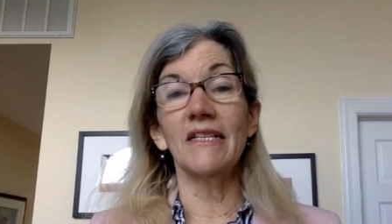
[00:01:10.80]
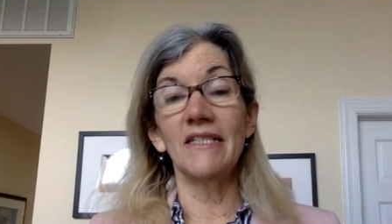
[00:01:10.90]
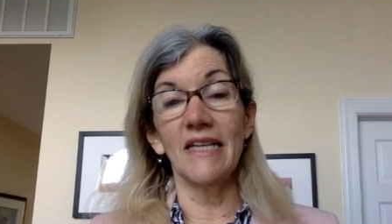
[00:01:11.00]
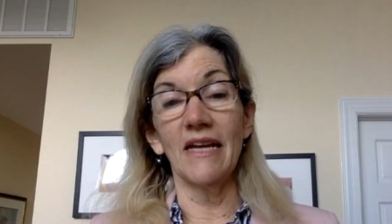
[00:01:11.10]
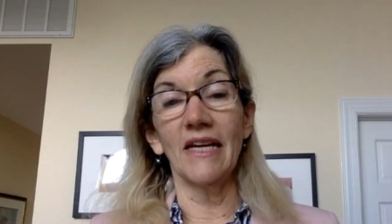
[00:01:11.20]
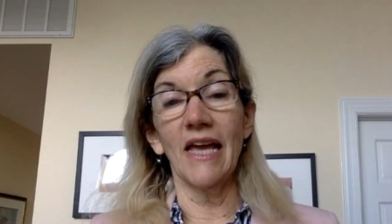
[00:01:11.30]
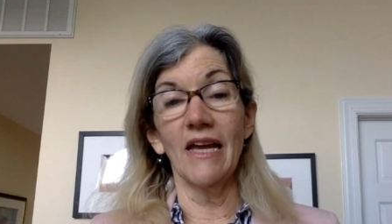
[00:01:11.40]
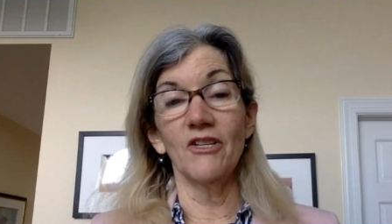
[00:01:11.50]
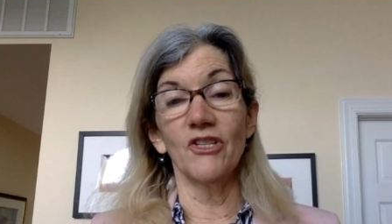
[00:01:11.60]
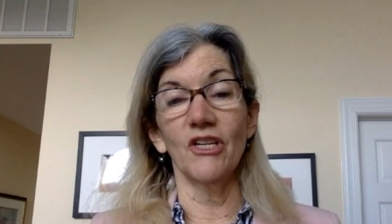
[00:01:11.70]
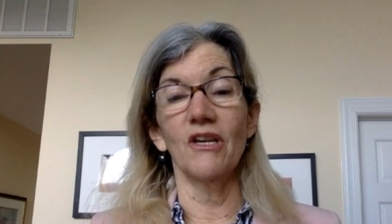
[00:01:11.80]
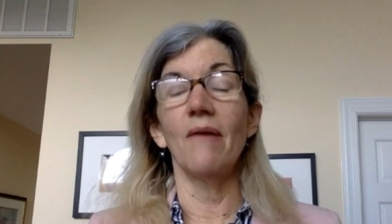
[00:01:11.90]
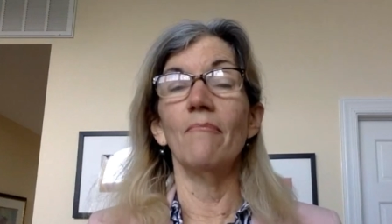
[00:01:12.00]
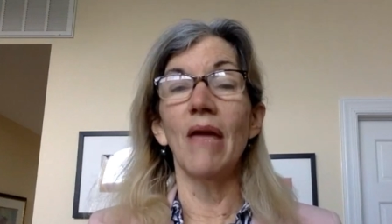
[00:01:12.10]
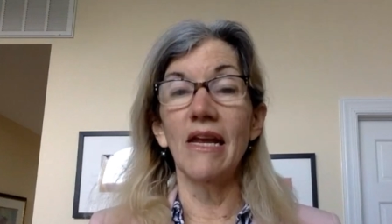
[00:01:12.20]
and
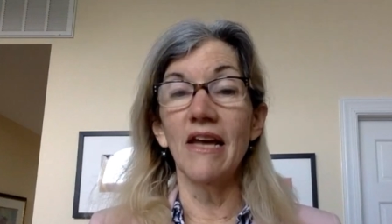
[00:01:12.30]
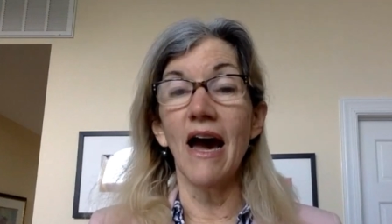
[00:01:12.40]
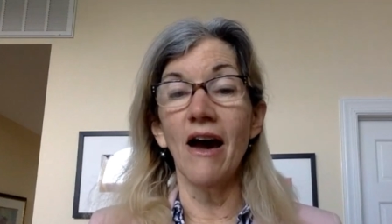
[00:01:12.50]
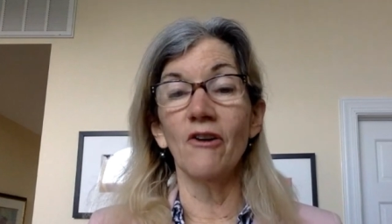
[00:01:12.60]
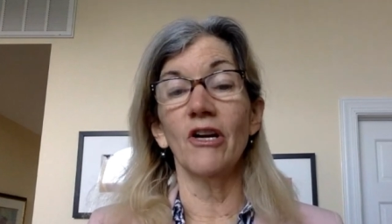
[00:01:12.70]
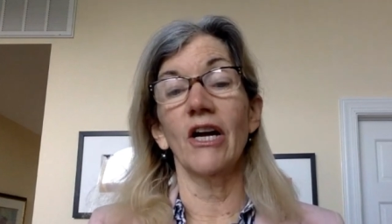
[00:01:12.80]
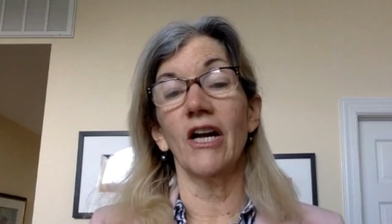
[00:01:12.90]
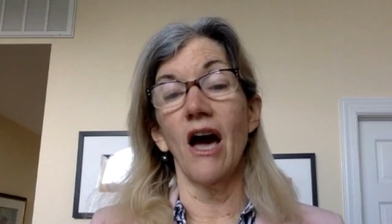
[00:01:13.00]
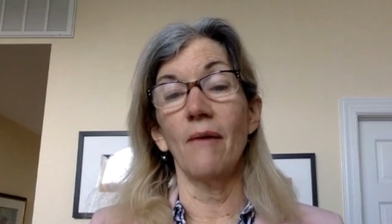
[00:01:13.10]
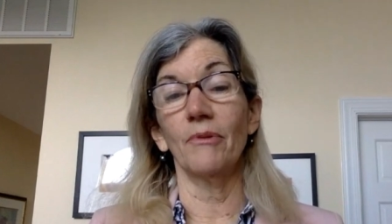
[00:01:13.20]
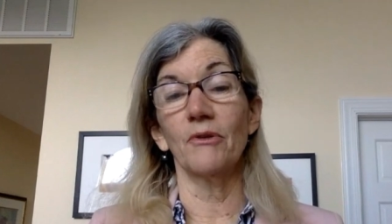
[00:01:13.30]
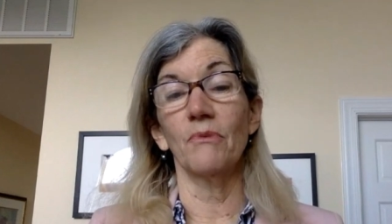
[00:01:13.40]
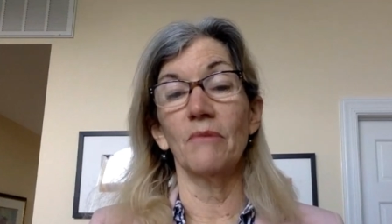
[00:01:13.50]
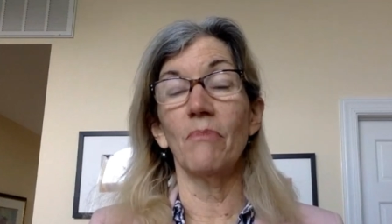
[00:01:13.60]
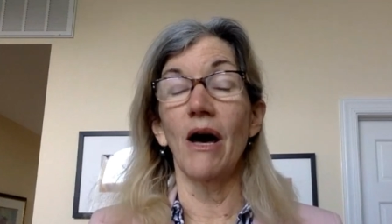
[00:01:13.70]
dedication, made our
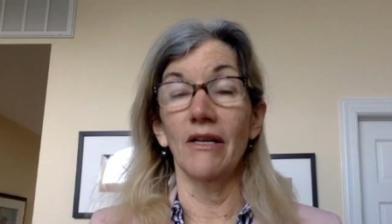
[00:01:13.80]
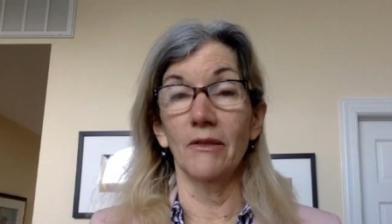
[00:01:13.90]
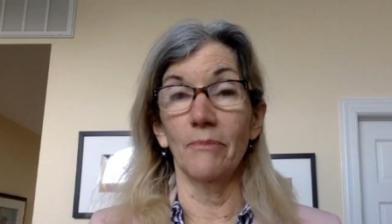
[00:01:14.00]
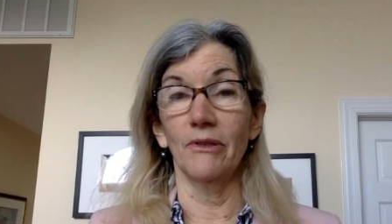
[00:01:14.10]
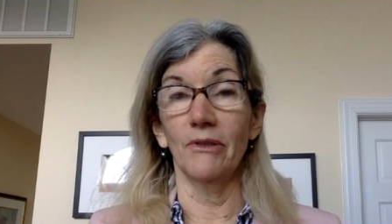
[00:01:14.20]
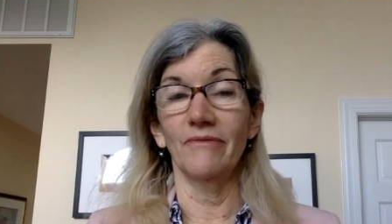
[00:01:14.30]
accomplishment possible."